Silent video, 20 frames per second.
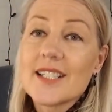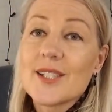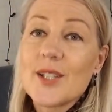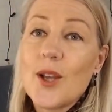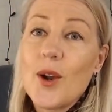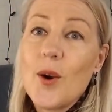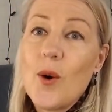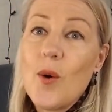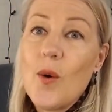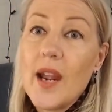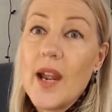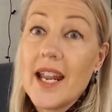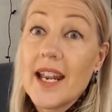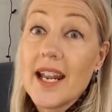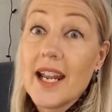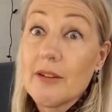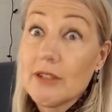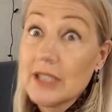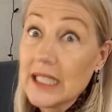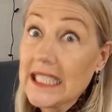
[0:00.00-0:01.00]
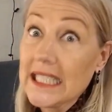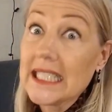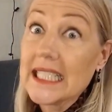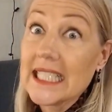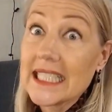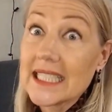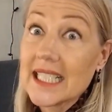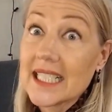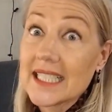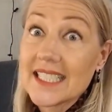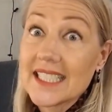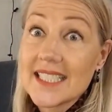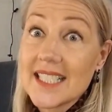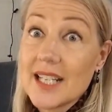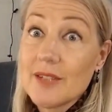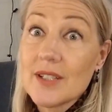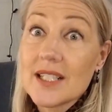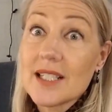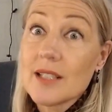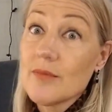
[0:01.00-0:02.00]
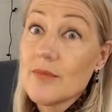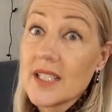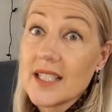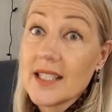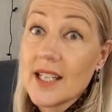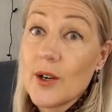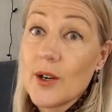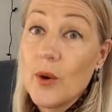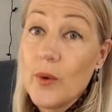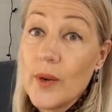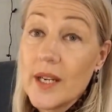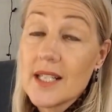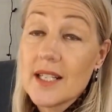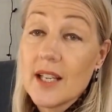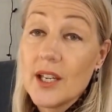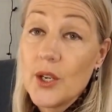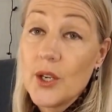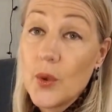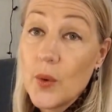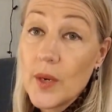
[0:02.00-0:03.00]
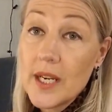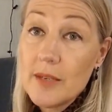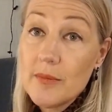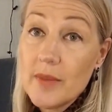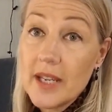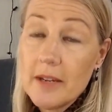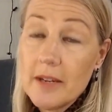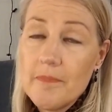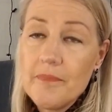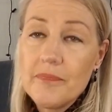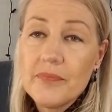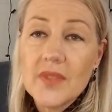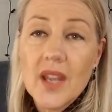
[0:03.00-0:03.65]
So, and I really like that because that was something that always annoyed me.